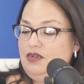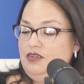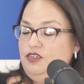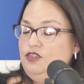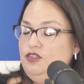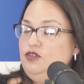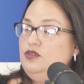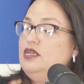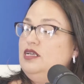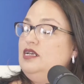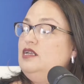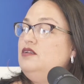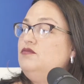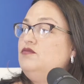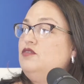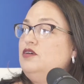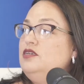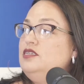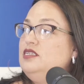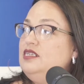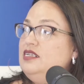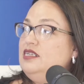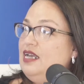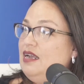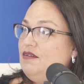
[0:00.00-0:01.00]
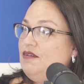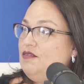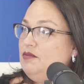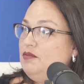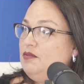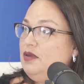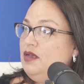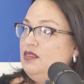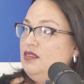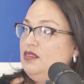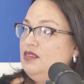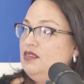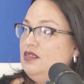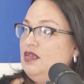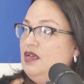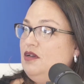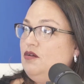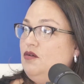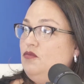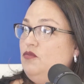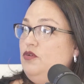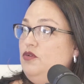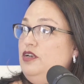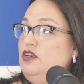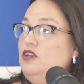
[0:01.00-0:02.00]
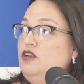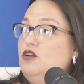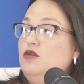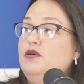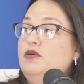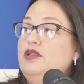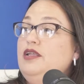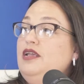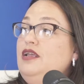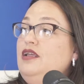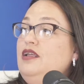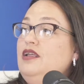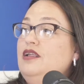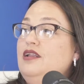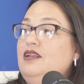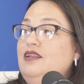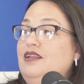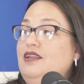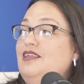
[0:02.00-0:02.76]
do the invoicing every month. Nobody,